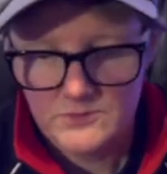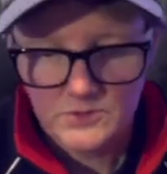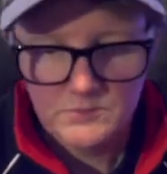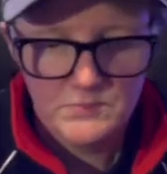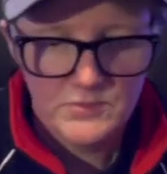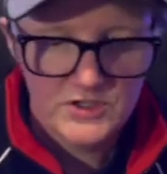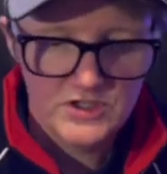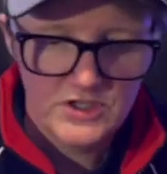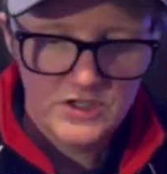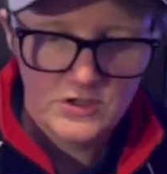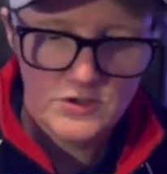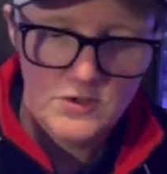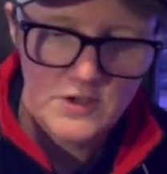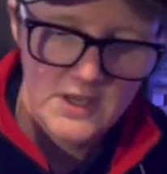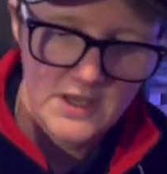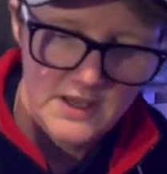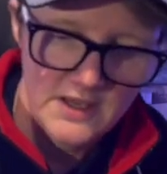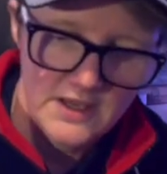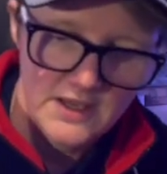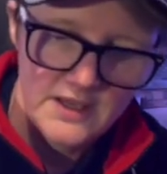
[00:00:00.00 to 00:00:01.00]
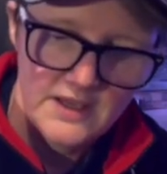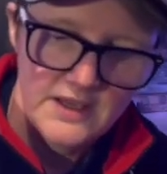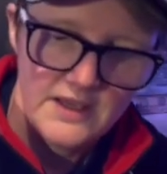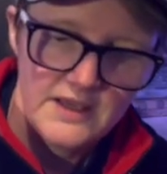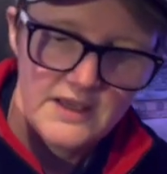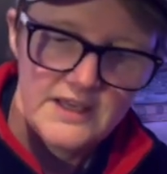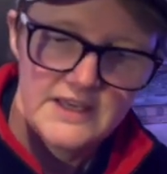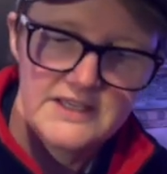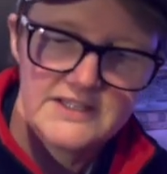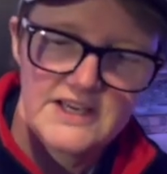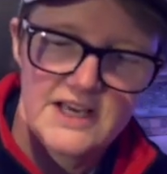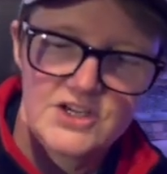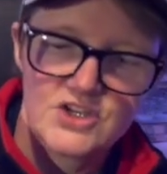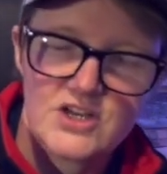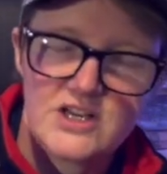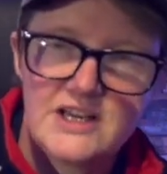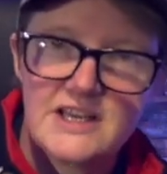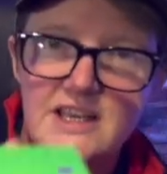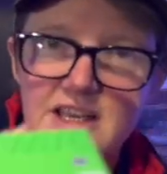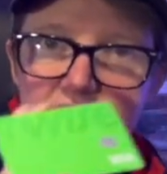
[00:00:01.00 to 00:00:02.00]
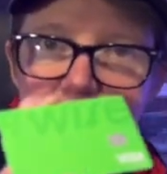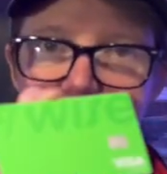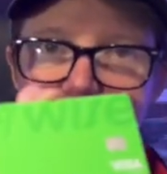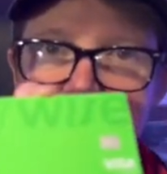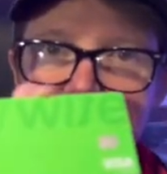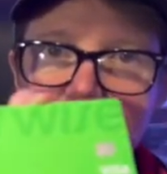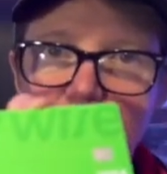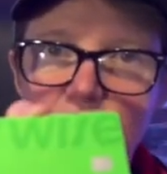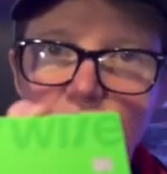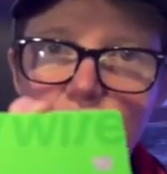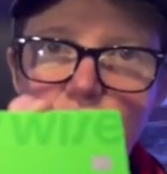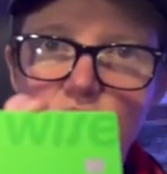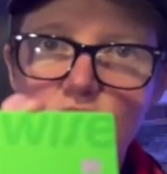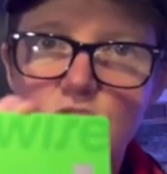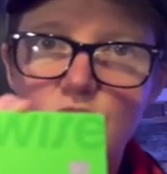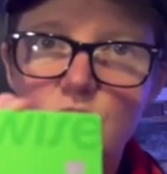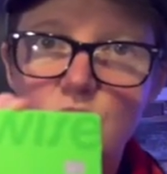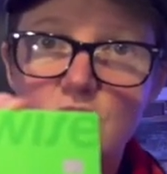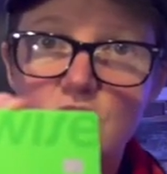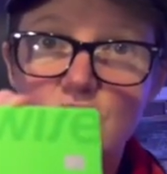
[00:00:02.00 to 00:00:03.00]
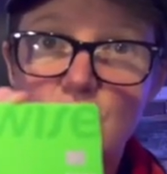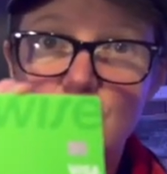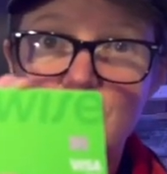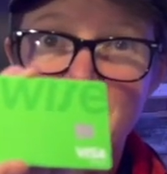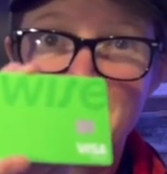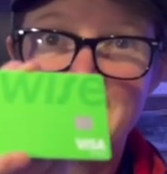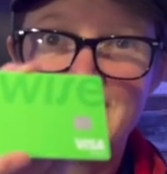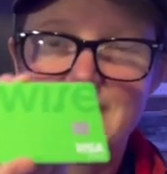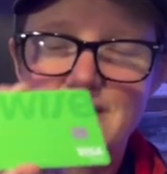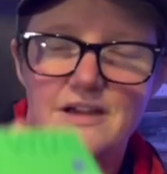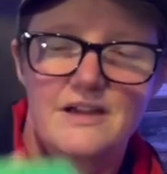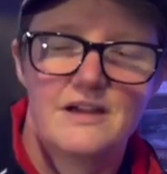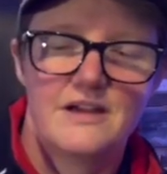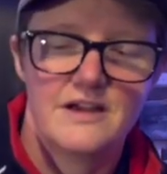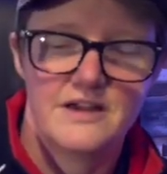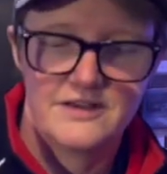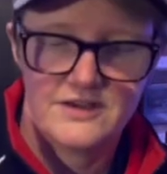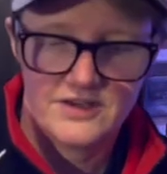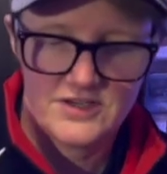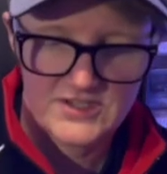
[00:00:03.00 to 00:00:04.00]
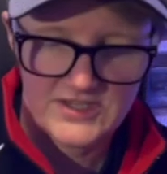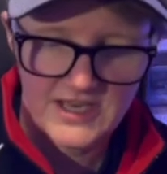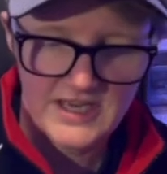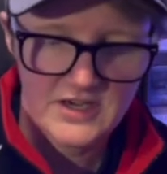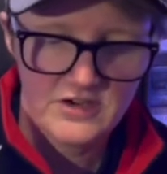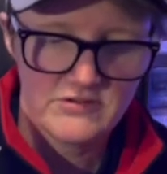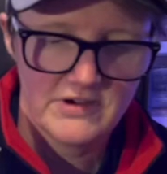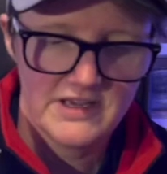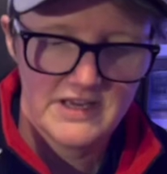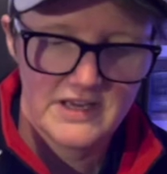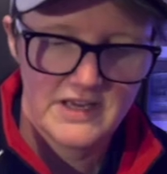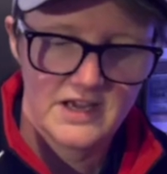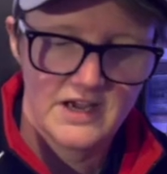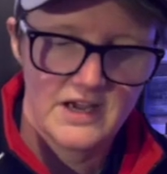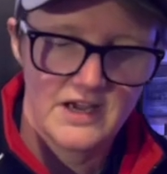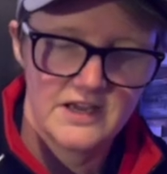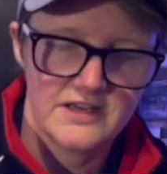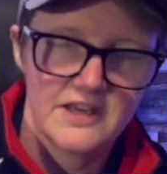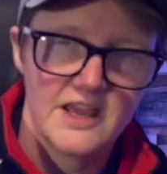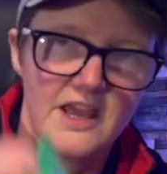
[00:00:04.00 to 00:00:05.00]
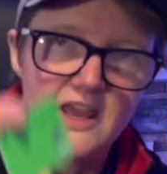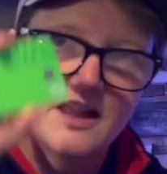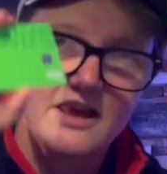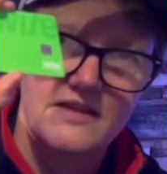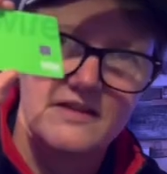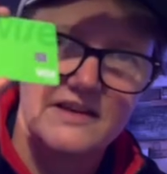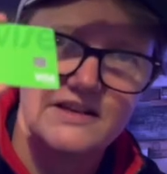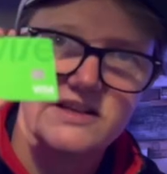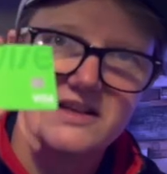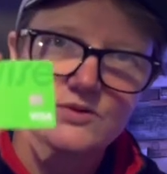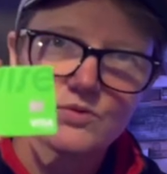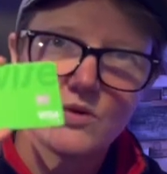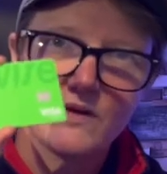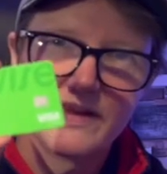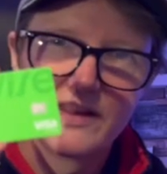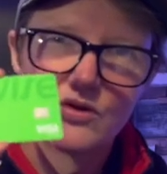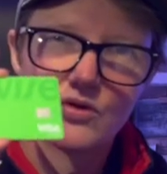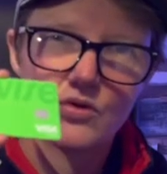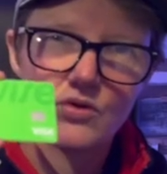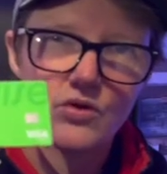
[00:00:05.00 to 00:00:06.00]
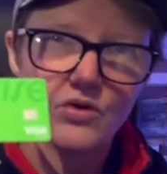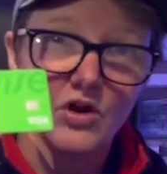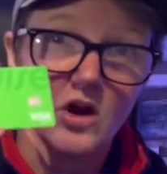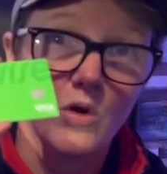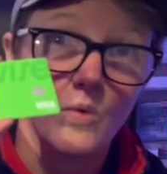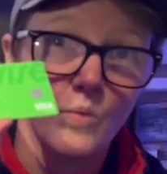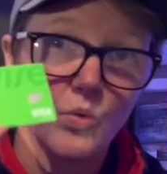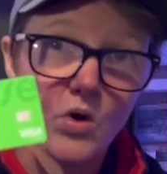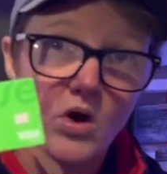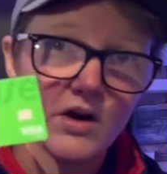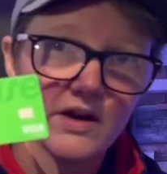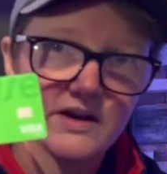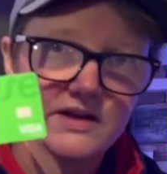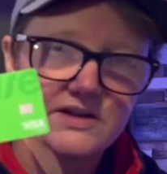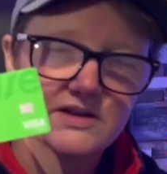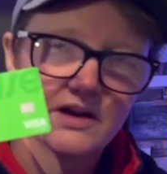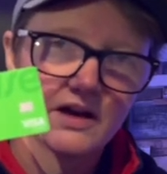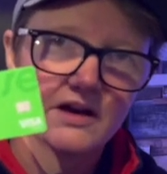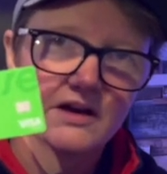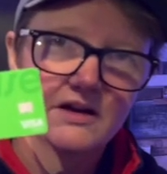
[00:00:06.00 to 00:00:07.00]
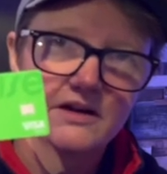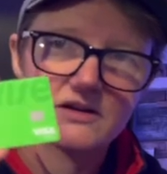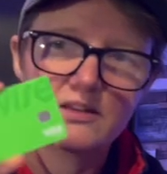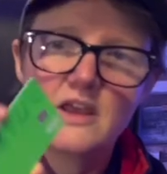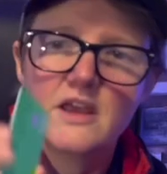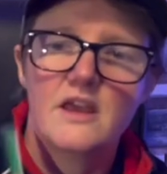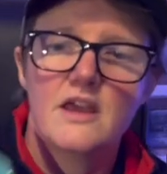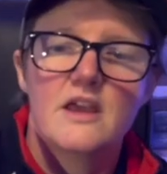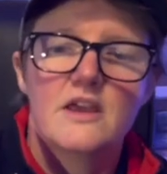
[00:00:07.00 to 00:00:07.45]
number 2 is actually a new credit card. I say a credit card, this is what they call a Wise card.